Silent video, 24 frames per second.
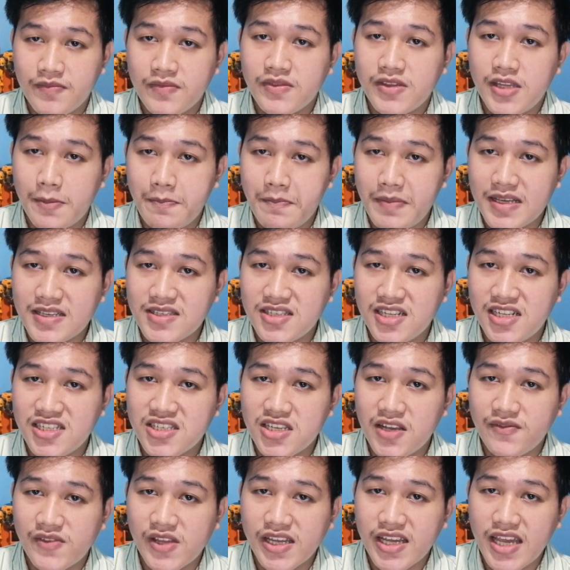the pixels
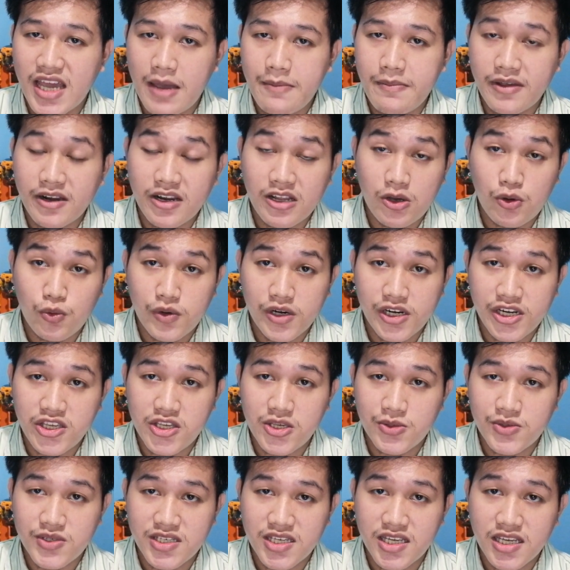of the camera we're
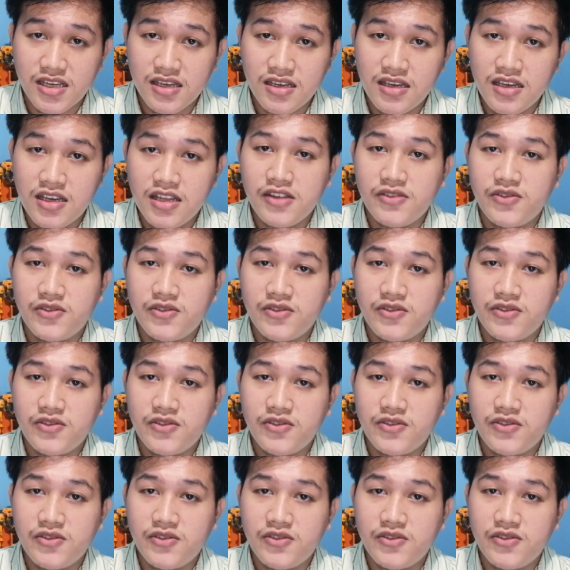using,